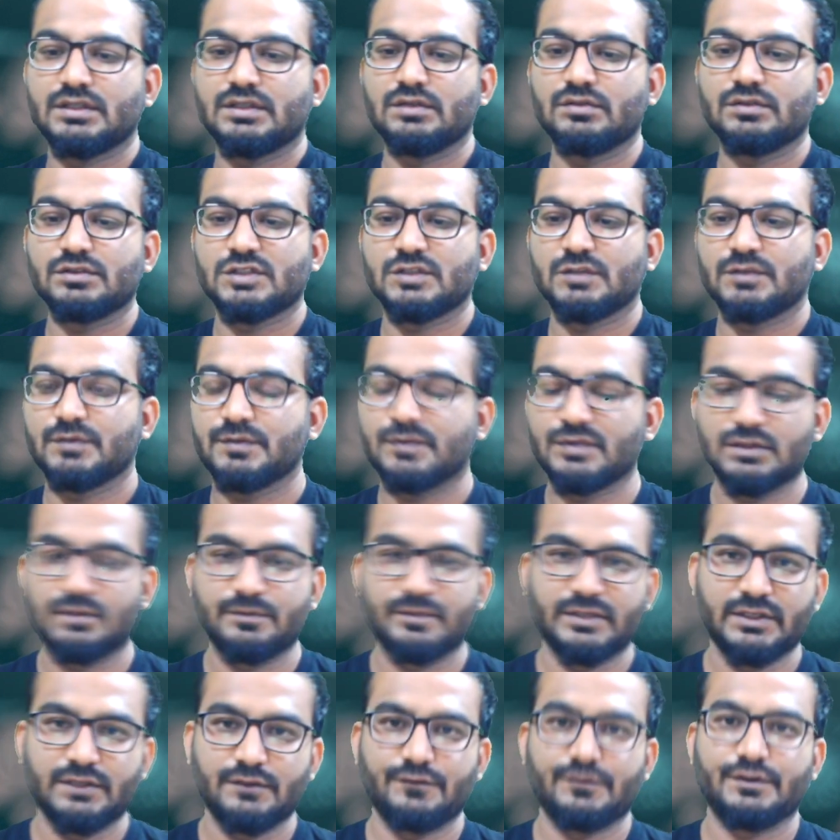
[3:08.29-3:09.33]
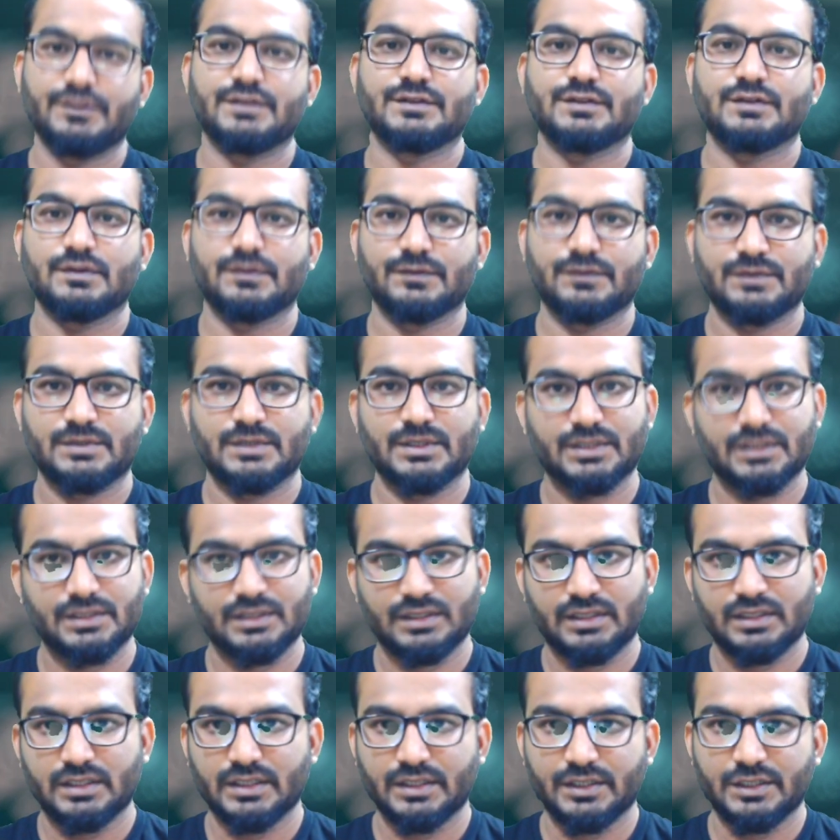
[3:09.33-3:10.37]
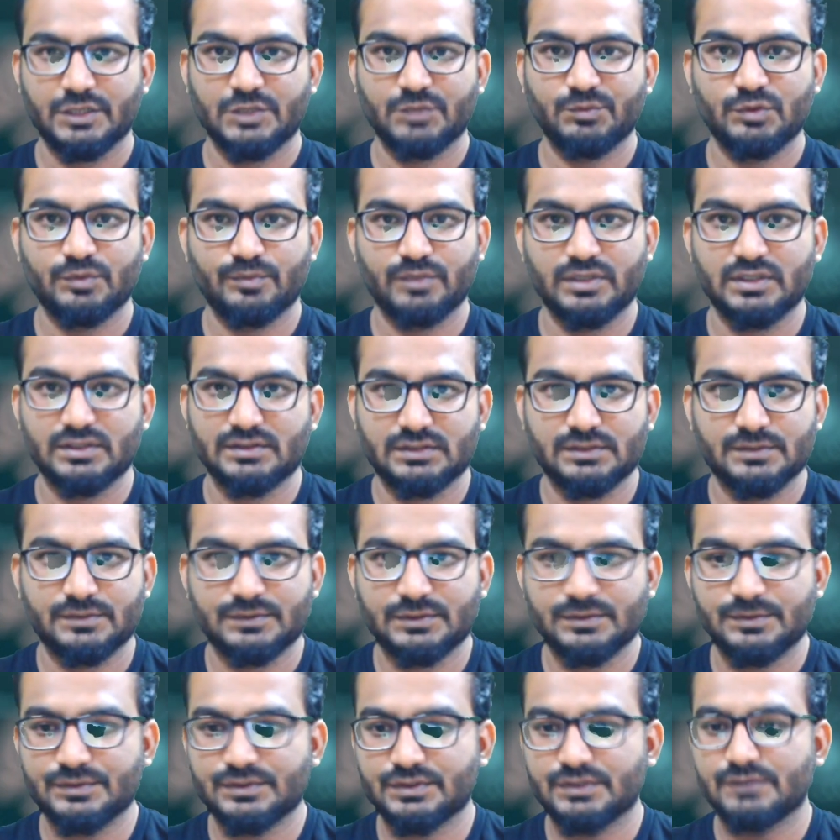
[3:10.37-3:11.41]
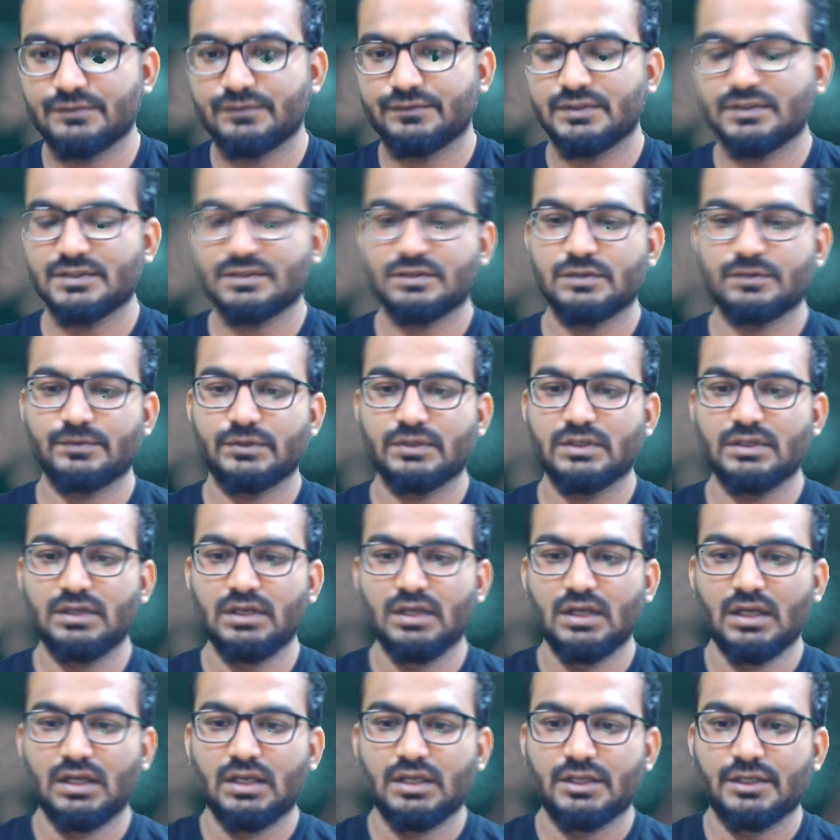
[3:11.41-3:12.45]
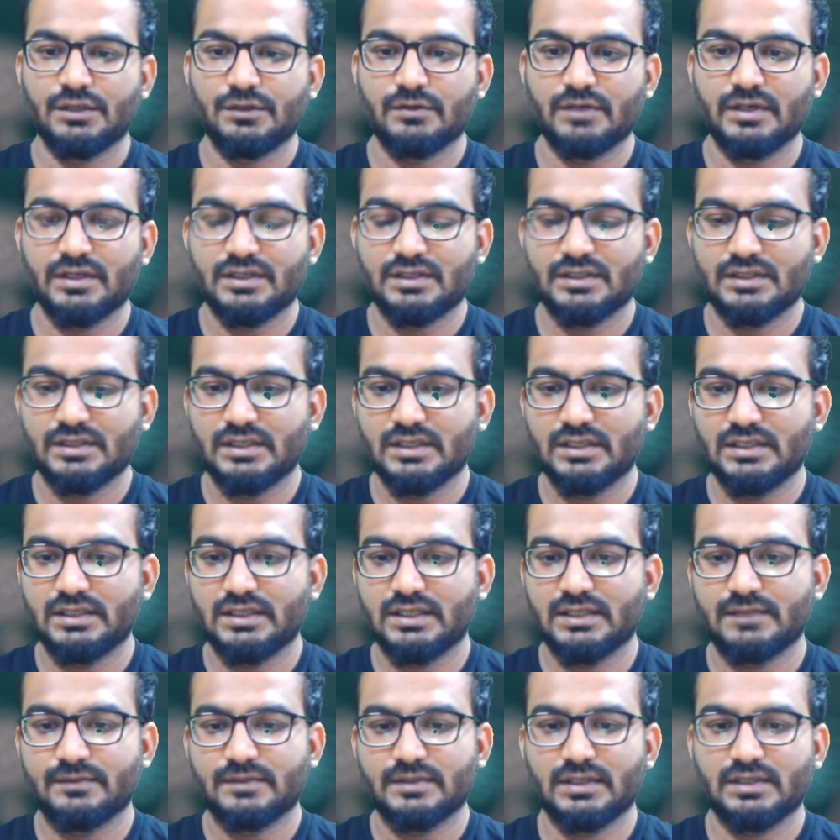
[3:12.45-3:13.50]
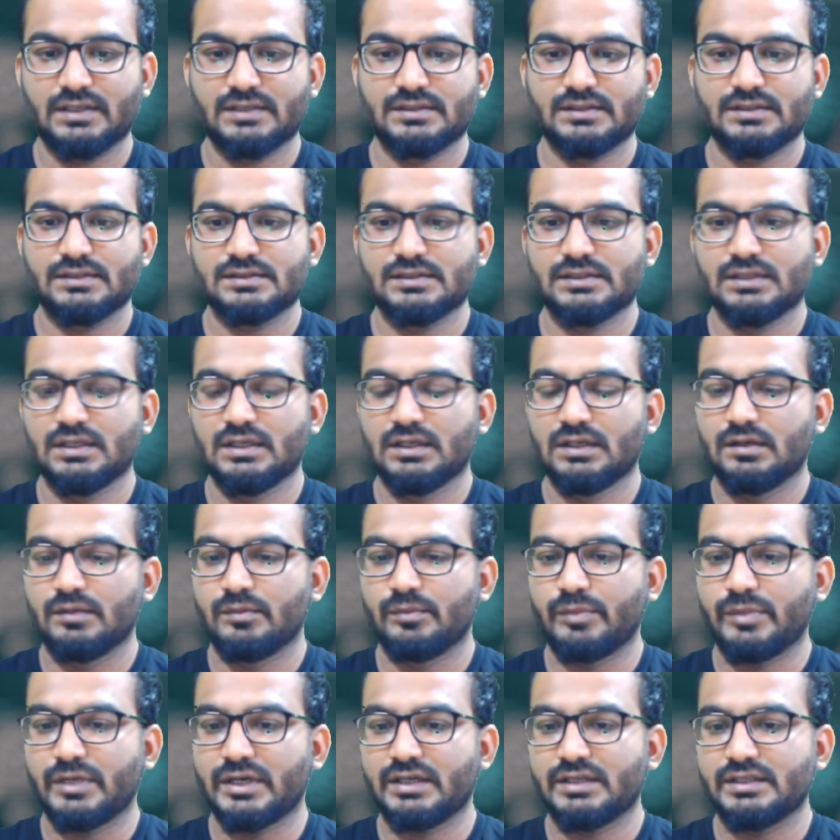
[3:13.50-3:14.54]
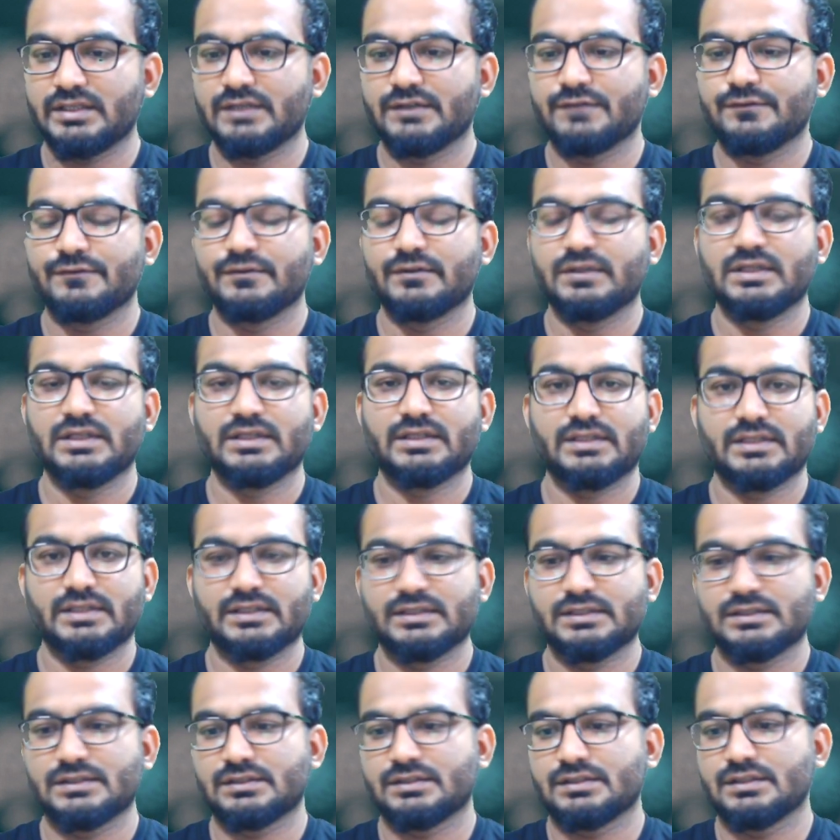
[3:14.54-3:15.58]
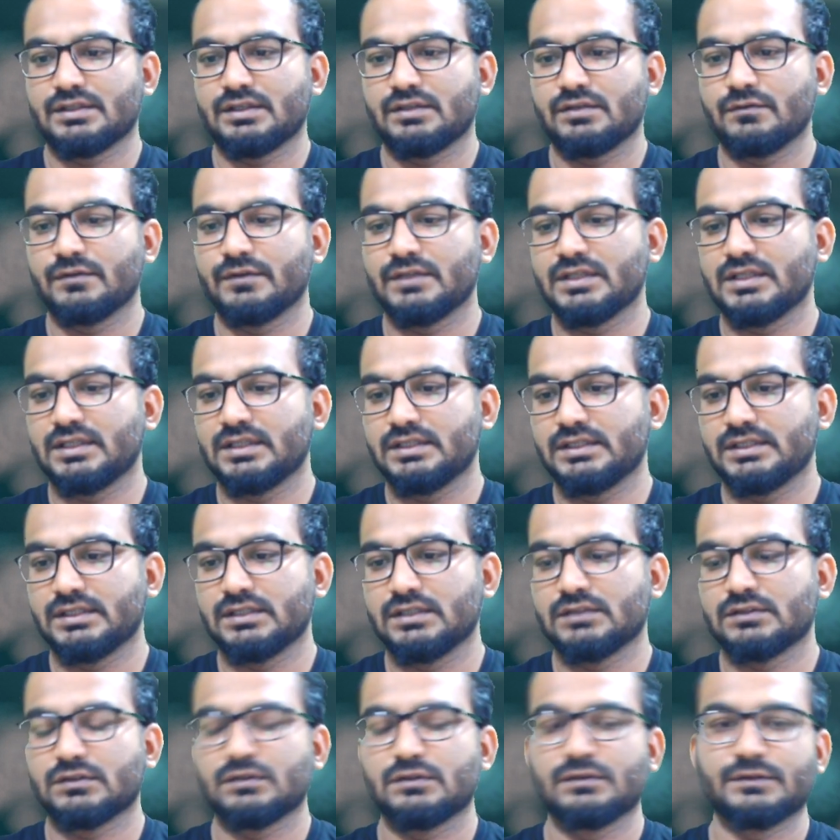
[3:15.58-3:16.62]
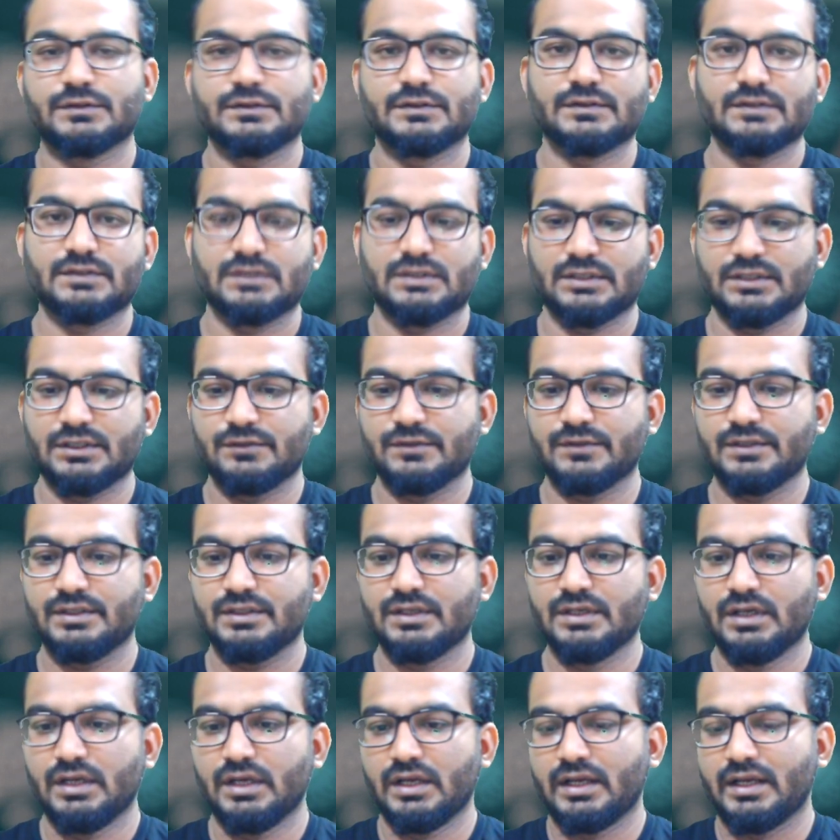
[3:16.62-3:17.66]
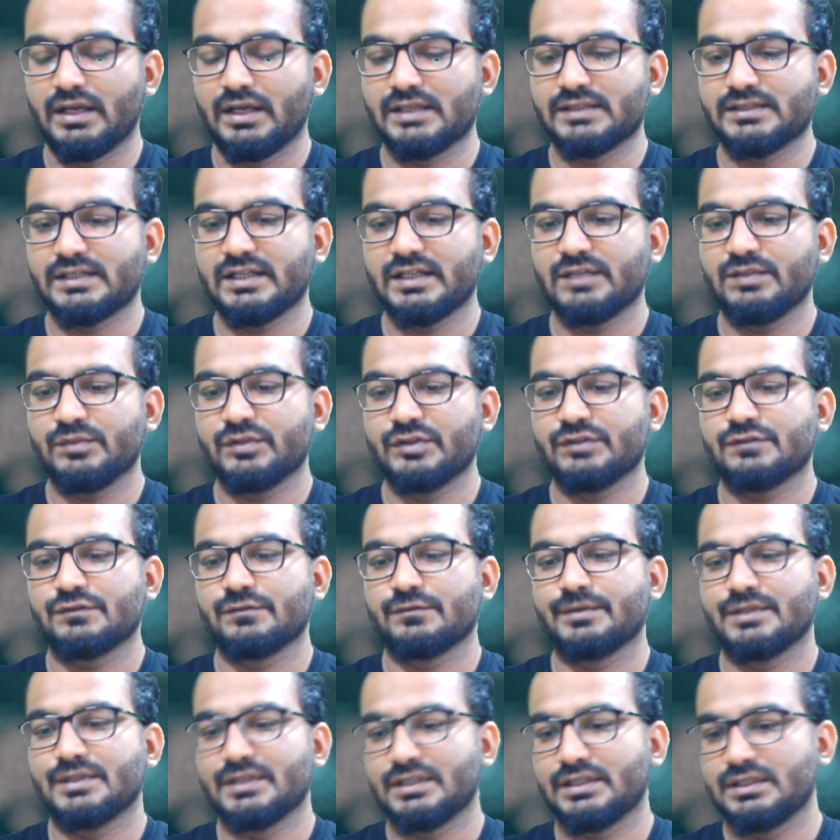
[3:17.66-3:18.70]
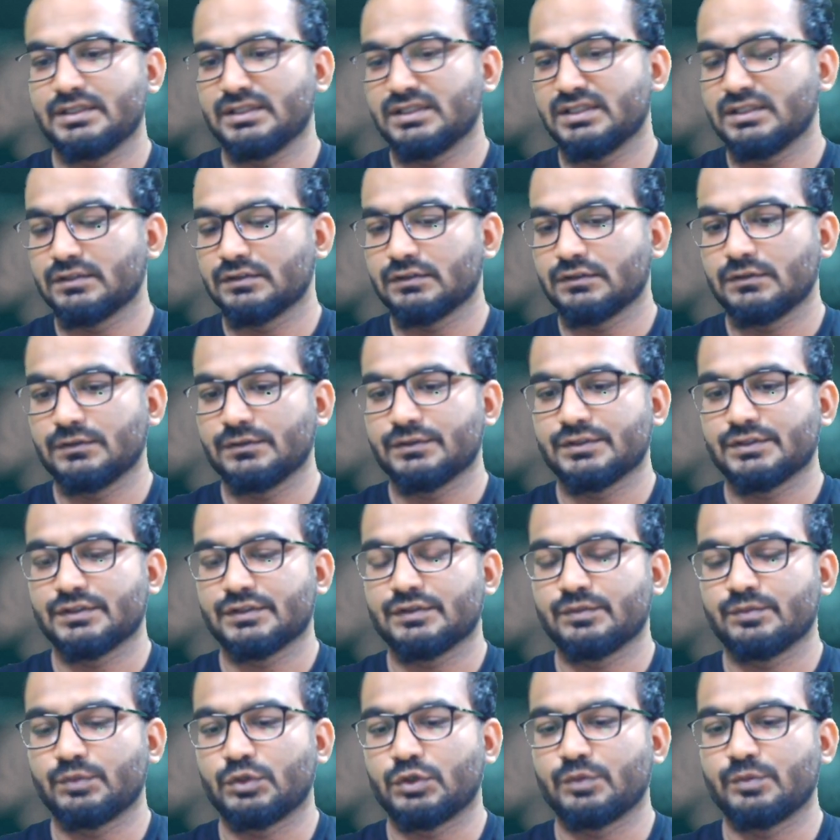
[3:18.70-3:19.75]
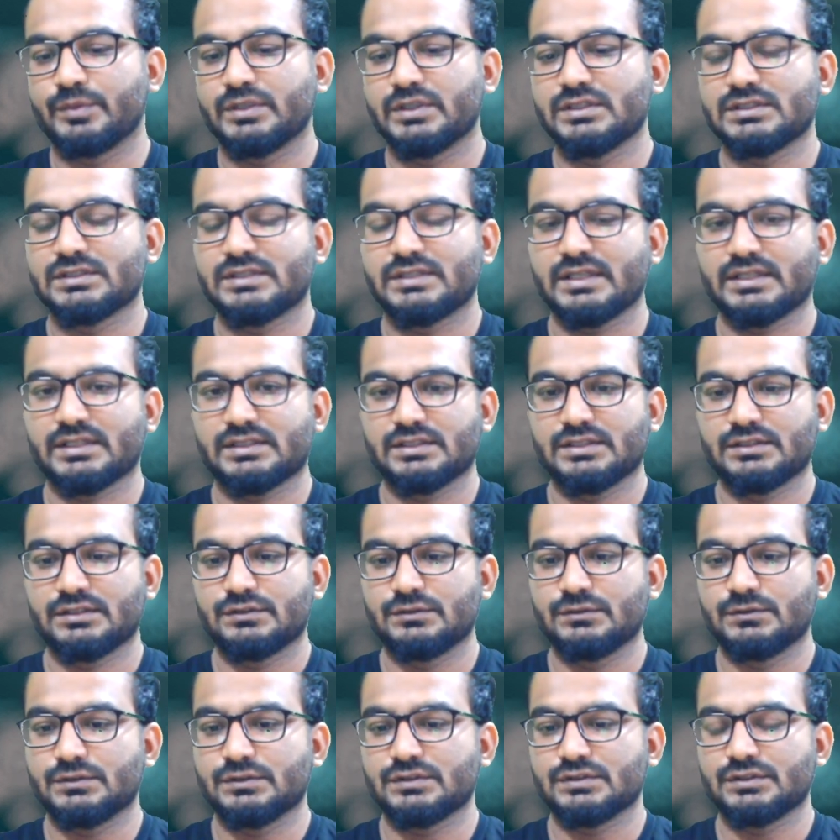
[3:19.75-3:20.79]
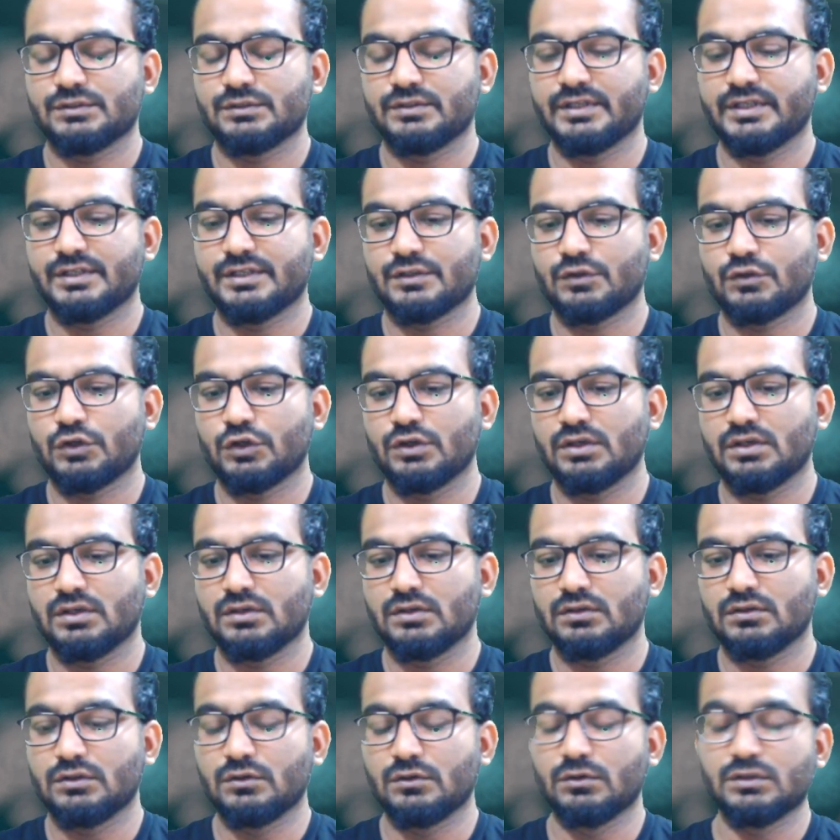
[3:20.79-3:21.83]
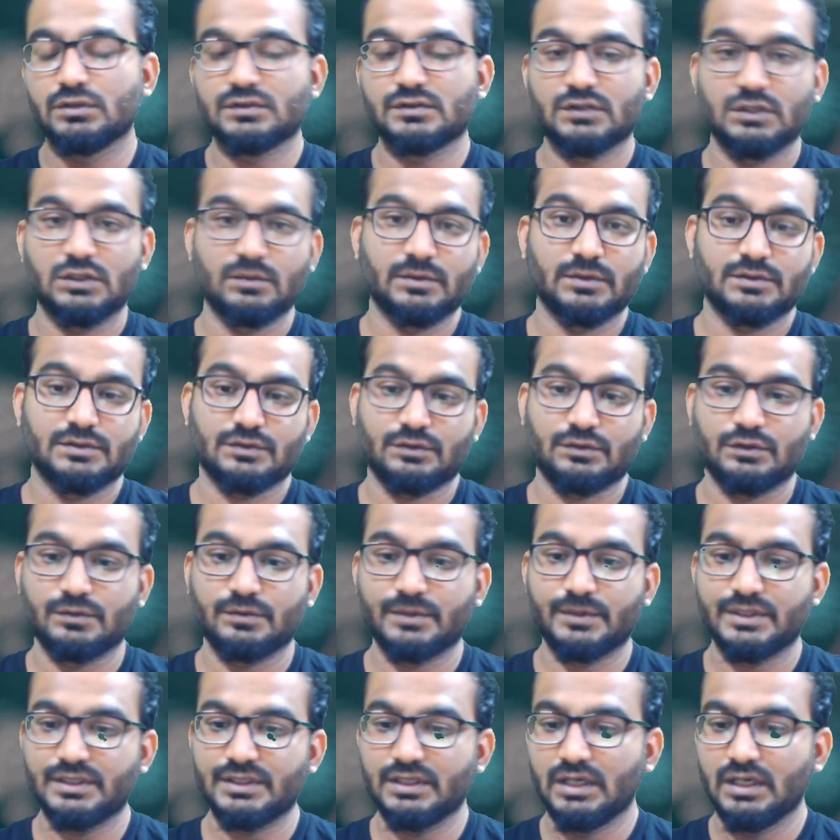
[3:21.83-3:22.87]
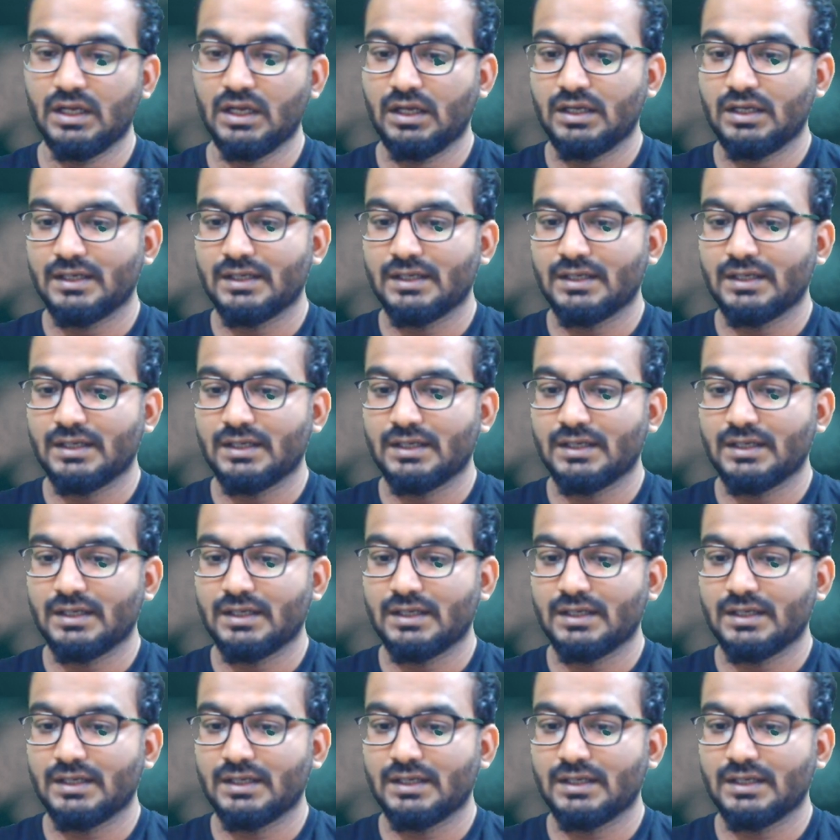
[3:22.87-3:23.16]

tell you some of the benefits of taking an Unacademy Plus subscription. First of all, you get daily live classes, part and full length test with their detailed solutions are given, assignments with their detailed solutions, proper structured course, you get the whole syllabus covered,